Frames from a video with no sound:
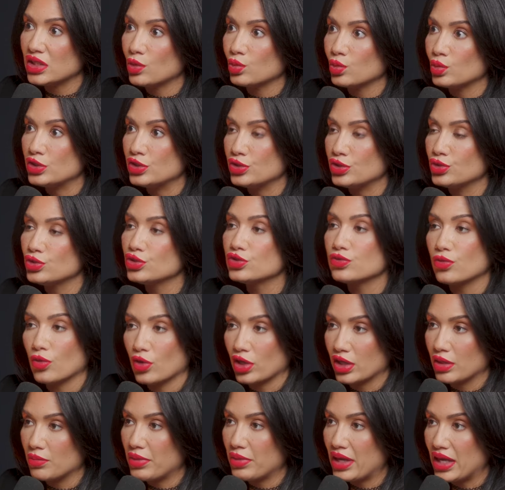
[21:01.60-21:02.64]
that we use for
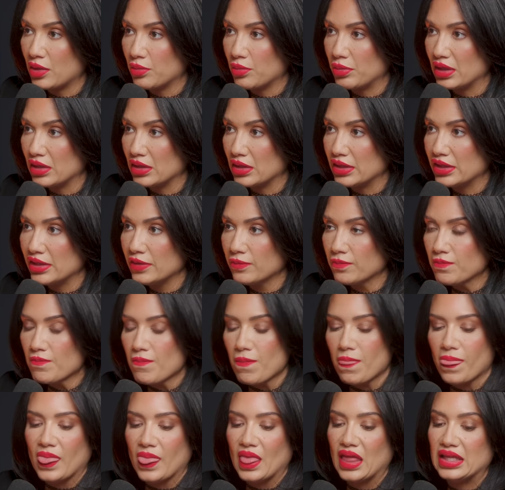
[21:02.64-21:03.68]
compatibility
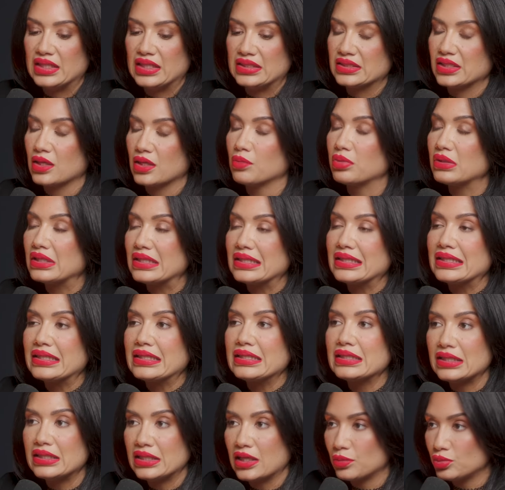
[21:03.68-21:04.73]
it's
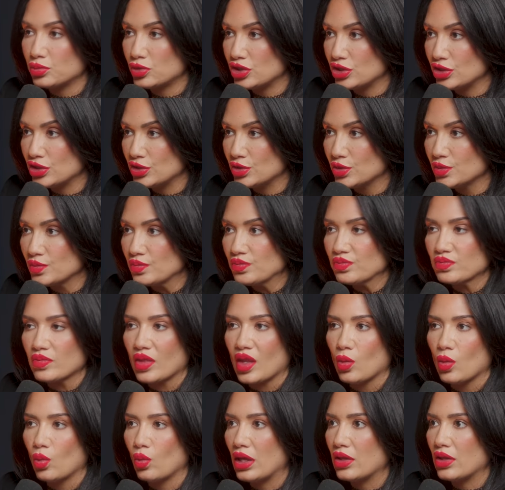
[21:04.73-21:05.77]
completely up to you
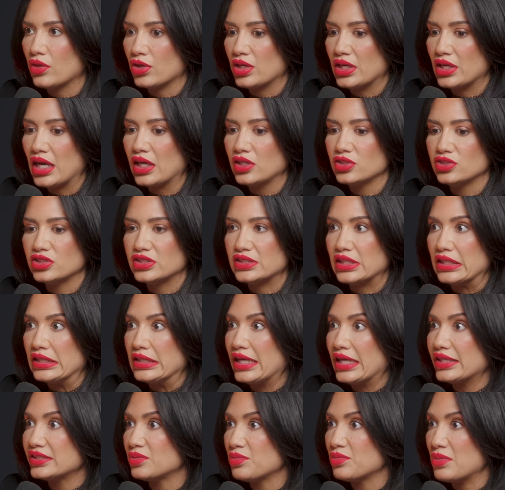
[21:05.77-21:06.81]
mm. whether or not you say
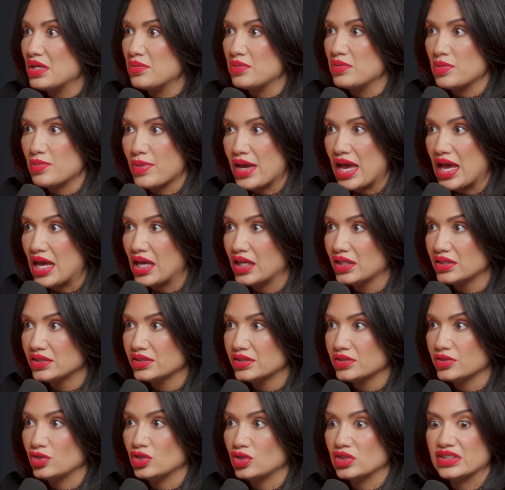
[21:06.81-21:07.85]
yes maybe
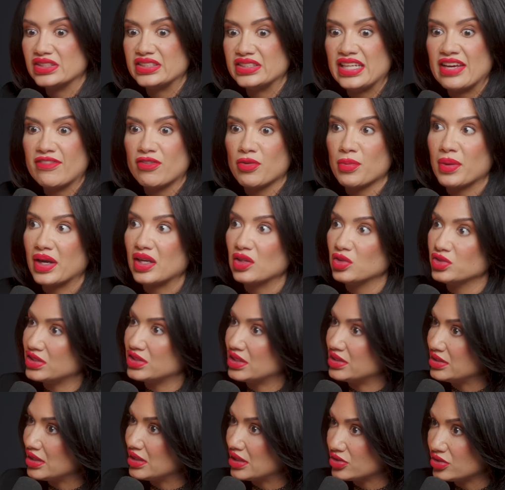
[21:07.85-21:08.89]
pass you can see everybody who
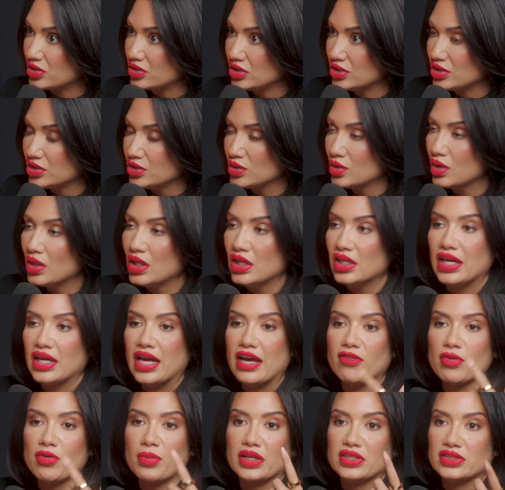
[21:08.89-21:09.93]
says yes to you mm-hmm.
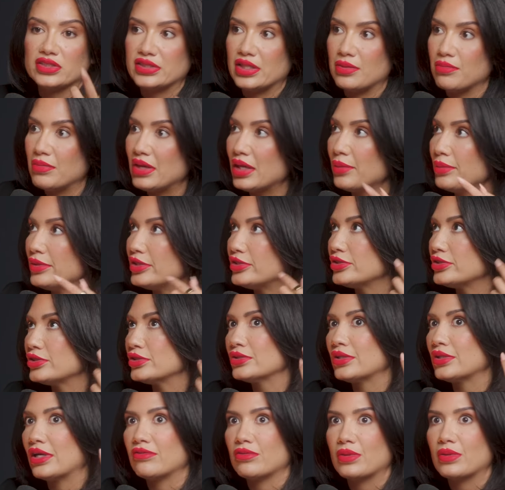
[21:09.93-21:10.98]
everybody say maybe to
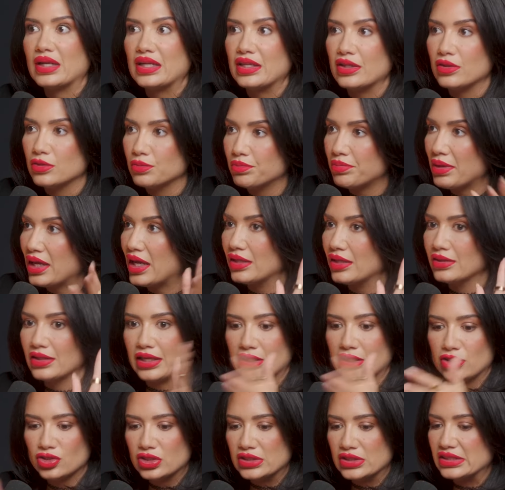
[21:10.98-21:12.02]
everybody pa-
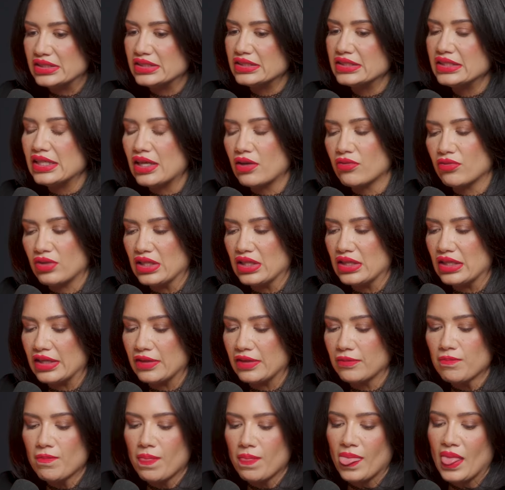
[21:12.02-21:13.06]
like you can see
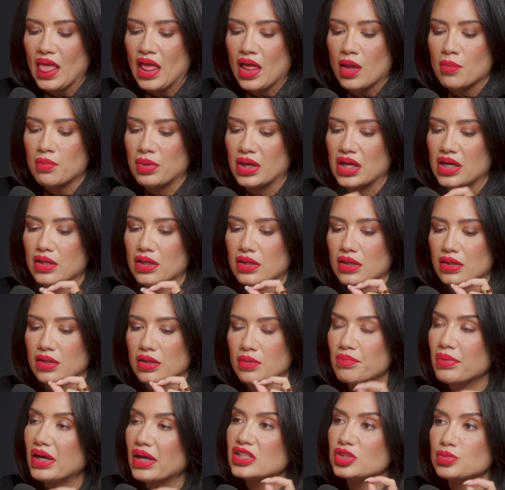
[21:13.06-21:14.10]
everything mm-hmm. but the
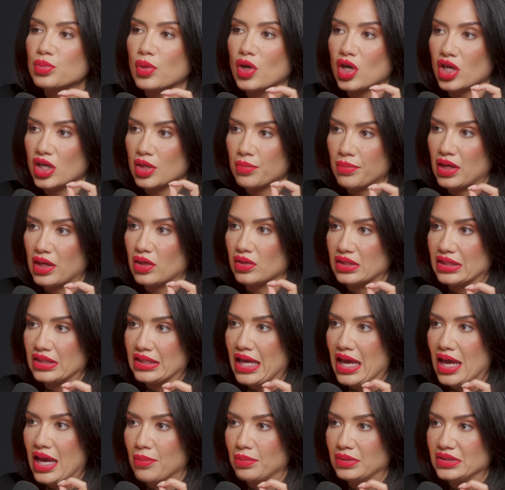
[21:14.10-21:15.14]
best part about the
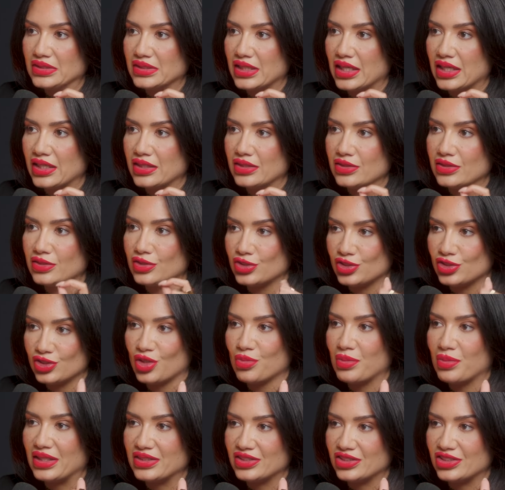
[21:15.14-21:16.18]
app is that there's no
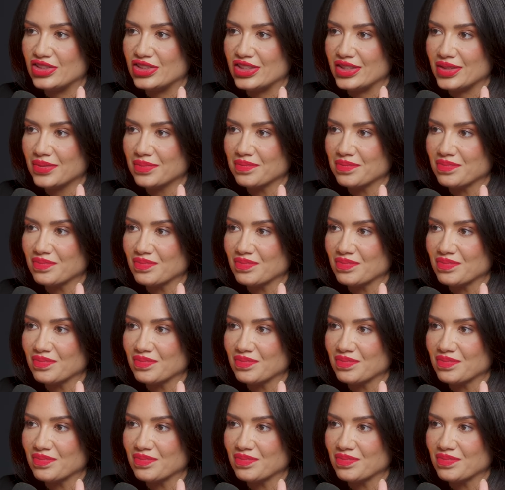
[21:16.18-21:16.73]
messaging